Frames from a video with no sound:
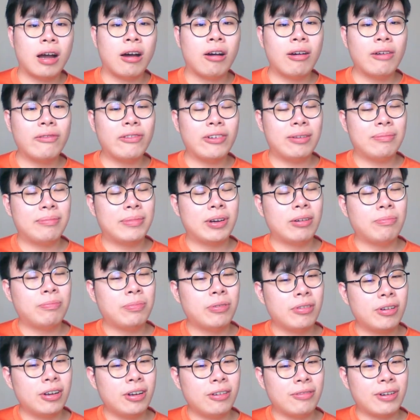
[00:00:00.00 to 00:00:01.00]
However, my
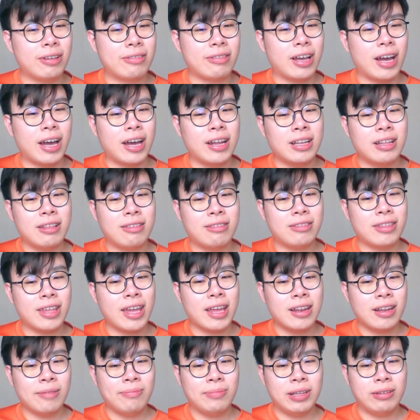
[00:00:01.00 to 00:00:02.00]
opponent was
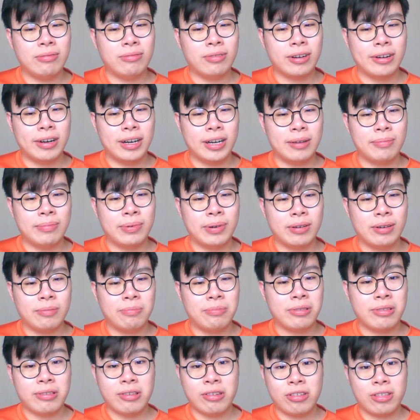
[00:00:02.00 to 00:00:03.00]
understandably worried
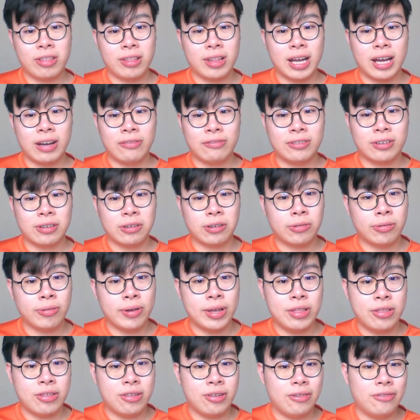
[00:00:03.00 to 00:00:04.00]
about position after
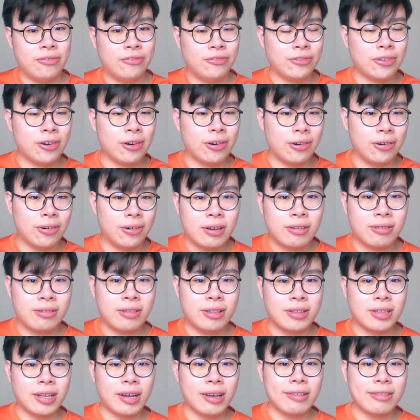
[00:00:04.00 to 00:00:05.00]
queen g4, because
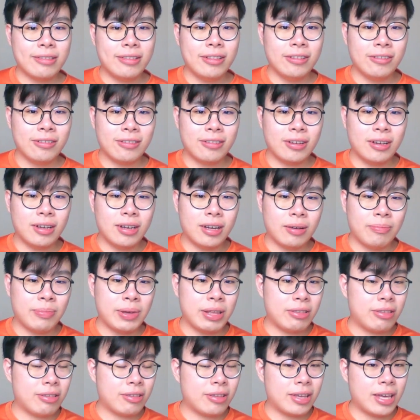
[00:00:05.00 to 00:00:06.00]
it does look a
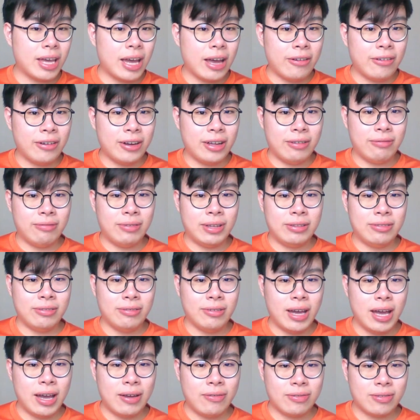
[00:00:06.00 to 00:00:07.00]
bit scary. We
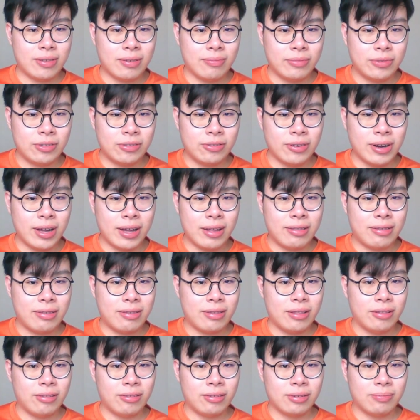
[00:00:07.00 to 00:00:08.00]
do have some
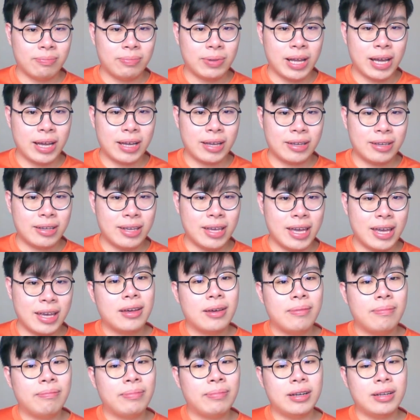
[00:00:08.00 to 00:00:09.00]
threats along the black
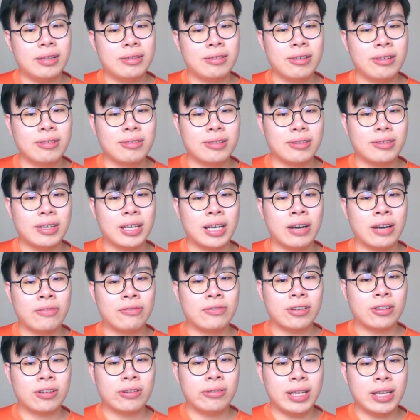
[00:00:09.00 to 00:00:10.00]
king, but turns out that
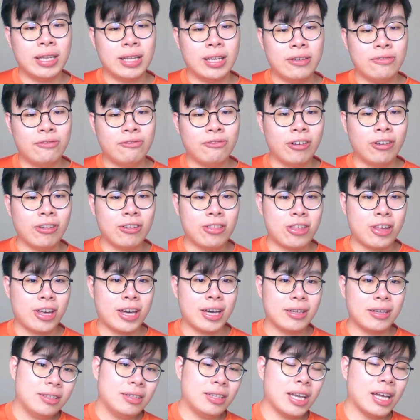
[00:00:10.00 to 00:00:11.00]
after queen d4
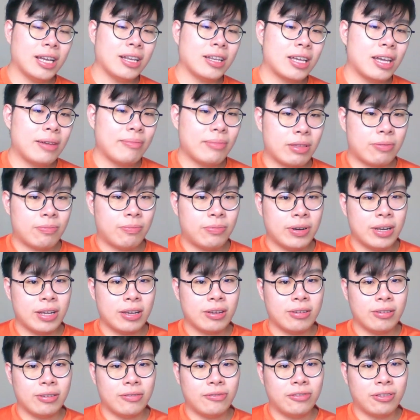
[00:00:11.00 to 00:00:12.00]
check, the endgame is
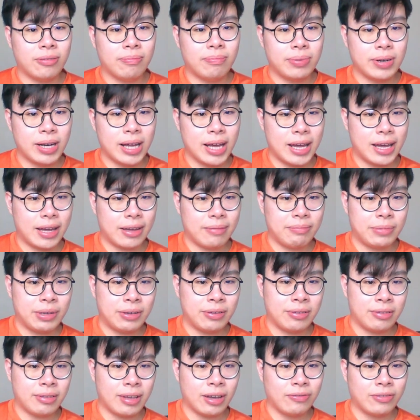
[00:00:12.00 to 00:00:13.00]
pretty good for black,
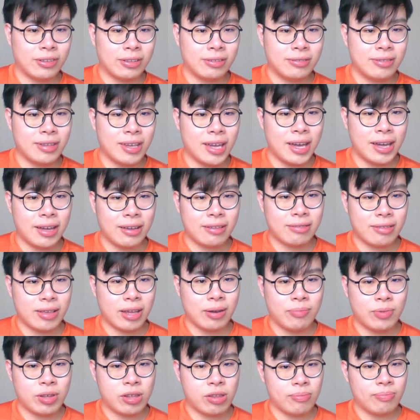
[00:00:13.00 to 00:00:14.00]
because after takes
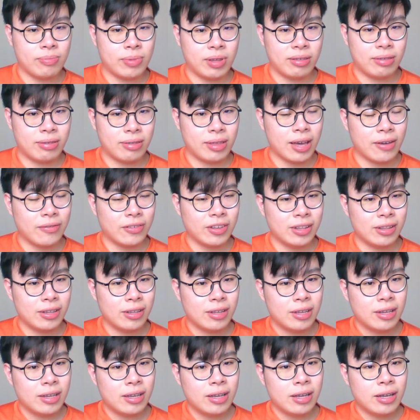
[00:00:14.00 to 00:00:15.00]
and bishop b7,
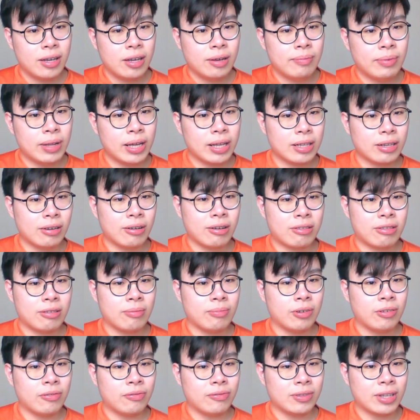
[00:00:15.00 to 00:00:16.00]
Black now has
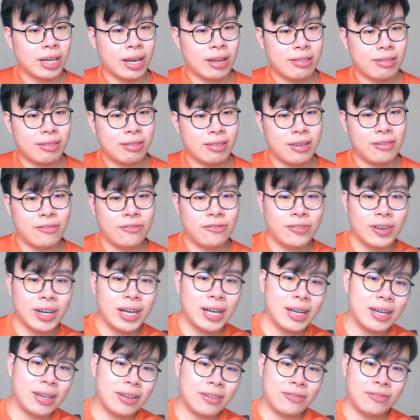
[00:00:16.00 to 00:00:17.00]
the move knight
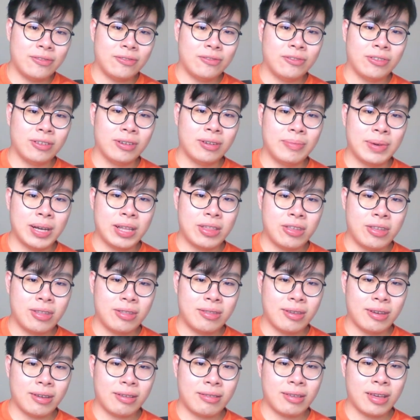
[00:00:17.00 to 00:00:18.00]
c5, followed by
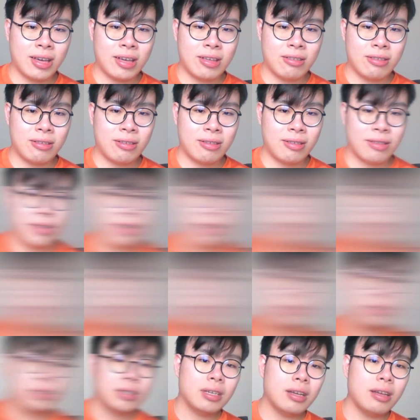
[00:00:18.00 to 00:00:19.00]
g takes
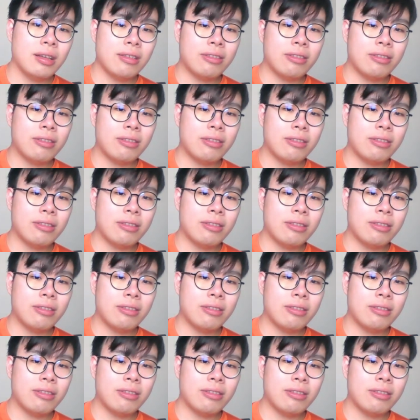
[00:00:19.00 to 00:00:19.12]
h6.